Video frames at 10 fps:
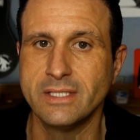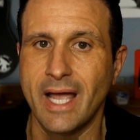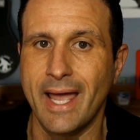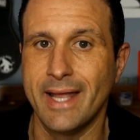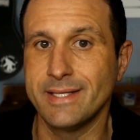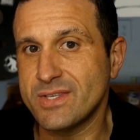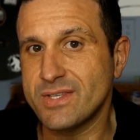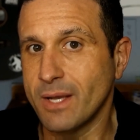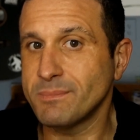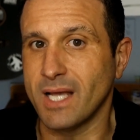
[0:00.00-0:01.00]
And
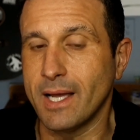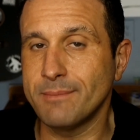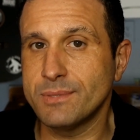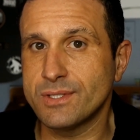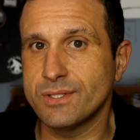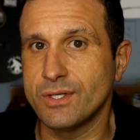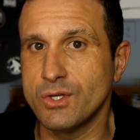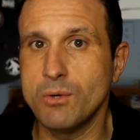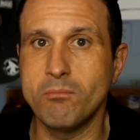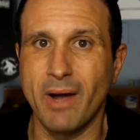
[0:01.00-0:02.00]
sometimes
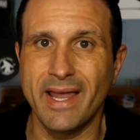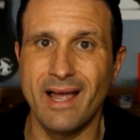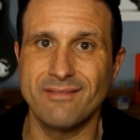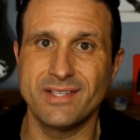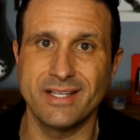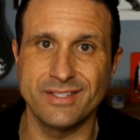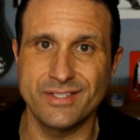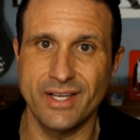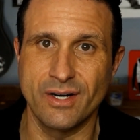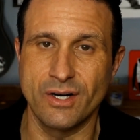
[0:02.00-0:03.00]
you might have to
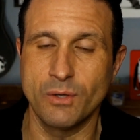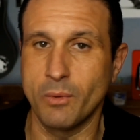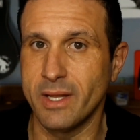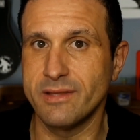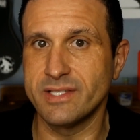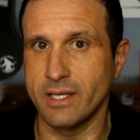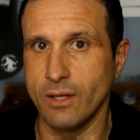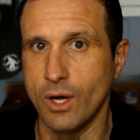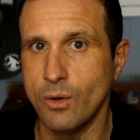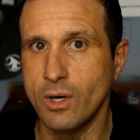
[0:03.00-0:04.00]
consider with
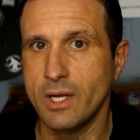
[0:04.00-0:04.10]
Zillow